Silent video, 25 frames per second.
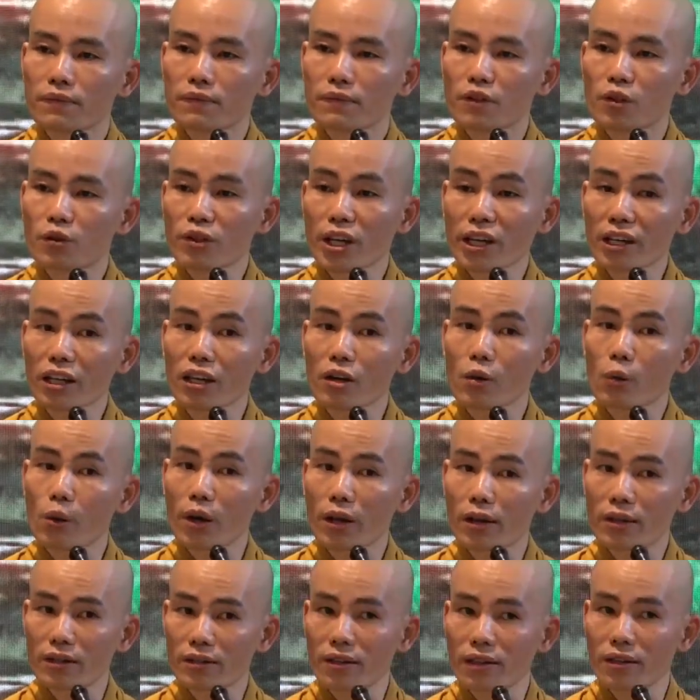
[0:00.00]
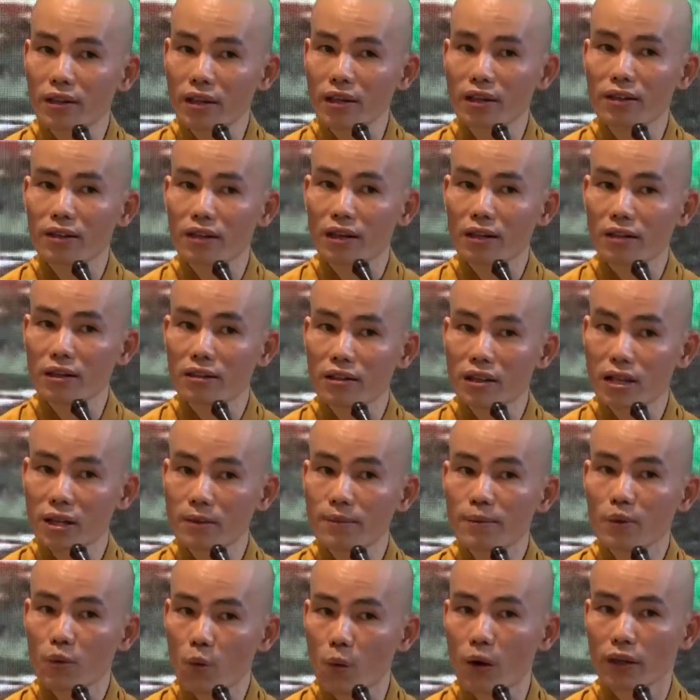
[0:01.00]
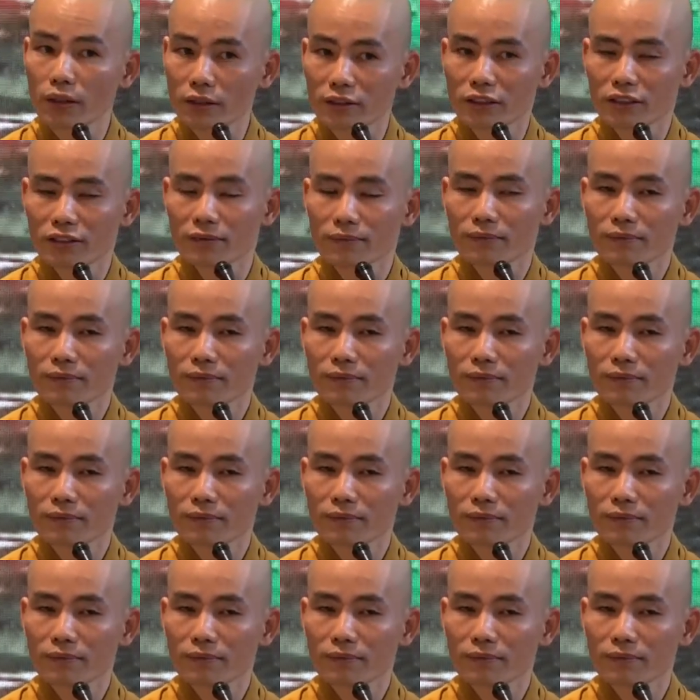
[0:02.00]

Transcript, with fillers: to take away the thing that the thief want.